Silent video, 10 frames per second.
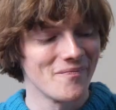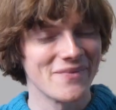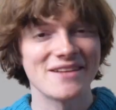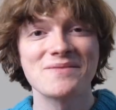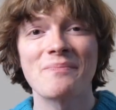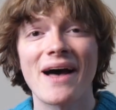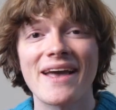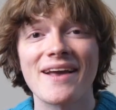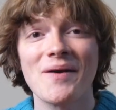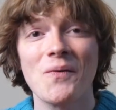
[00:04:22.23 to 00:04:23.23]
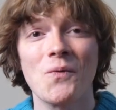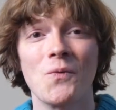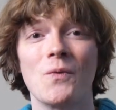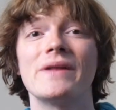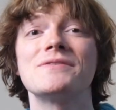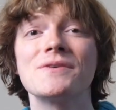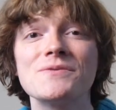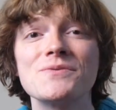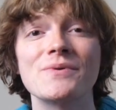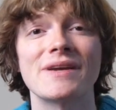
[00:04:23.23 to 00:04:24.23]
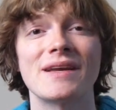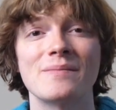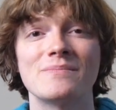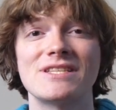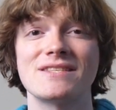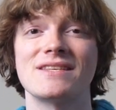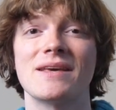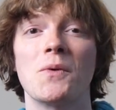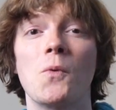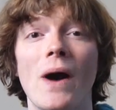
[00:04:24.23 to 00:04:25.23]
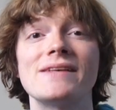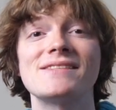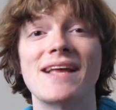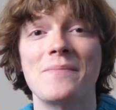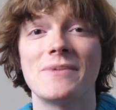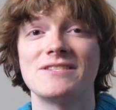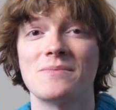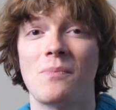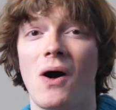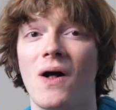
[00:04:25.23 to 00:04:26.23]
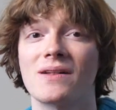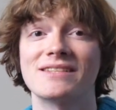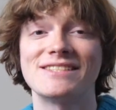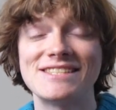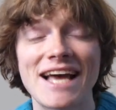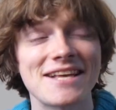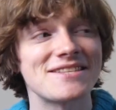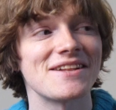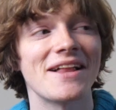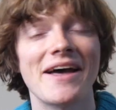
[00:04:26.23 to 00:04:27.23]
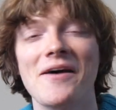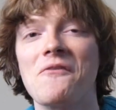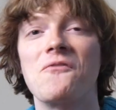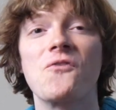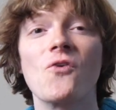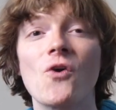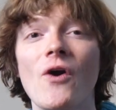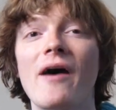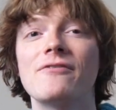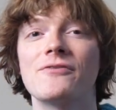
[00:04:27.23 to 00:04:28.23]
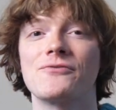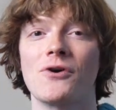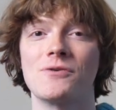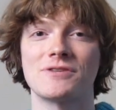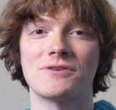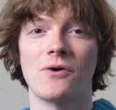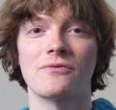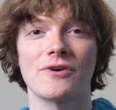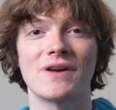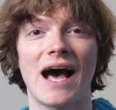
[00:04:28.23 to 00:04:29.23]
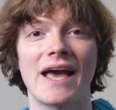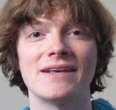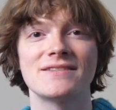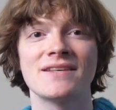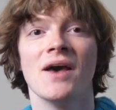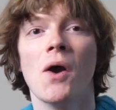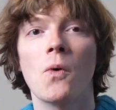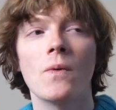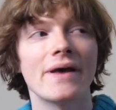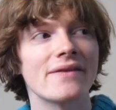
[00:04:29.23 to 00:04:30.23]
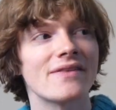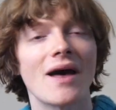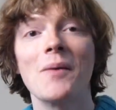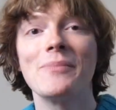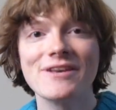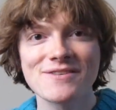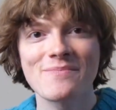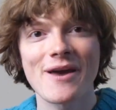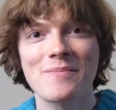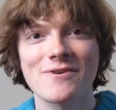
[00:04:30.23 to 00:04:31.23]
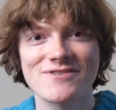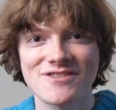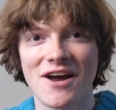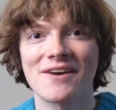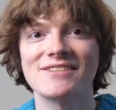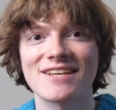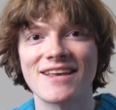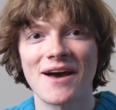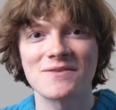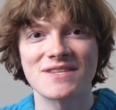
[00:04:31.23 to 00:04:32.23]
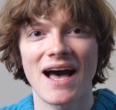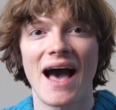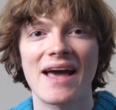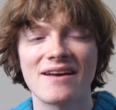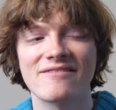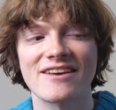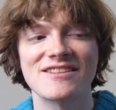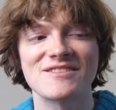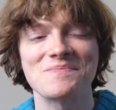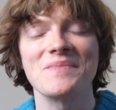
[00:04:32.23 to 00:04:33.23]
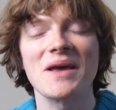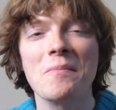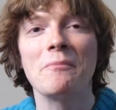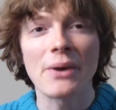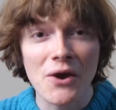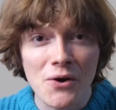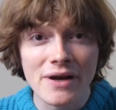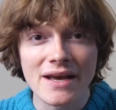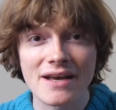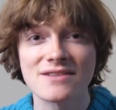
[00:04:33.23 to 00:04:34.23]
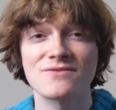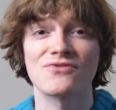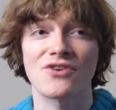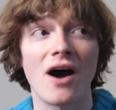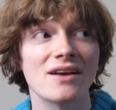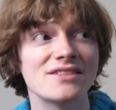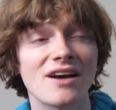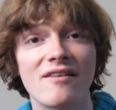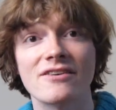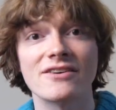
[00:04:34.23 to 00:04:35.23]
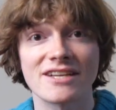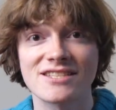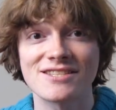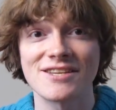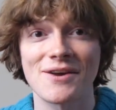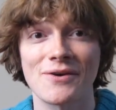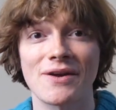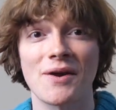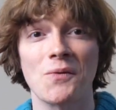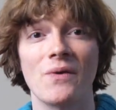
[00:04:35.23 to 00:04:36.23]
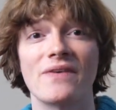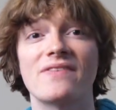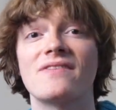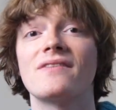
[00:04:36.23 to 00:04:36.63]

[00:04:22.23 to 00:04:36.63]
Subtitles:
It's my winter dream to see West Edmonton Mall desolate, forever frozen over in ice, with a piece of paper stuck to the outside of its imperious, frost-covered exterior with